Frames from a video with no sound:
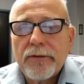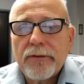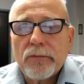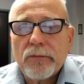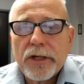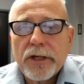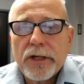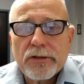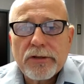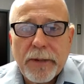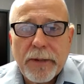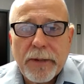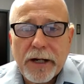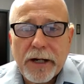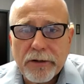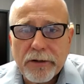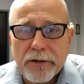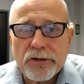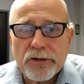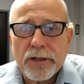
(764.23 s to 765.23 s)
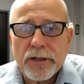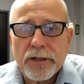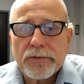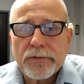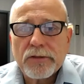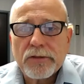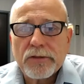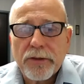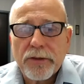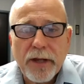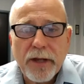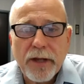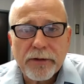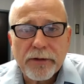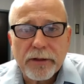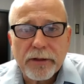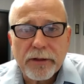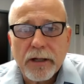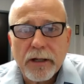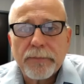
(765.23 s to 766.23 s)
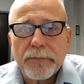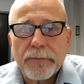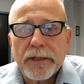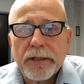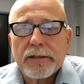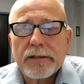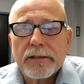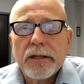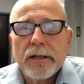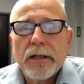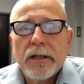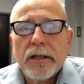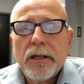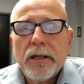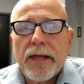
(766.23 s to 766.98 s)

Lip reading: And we used partnerships with other companies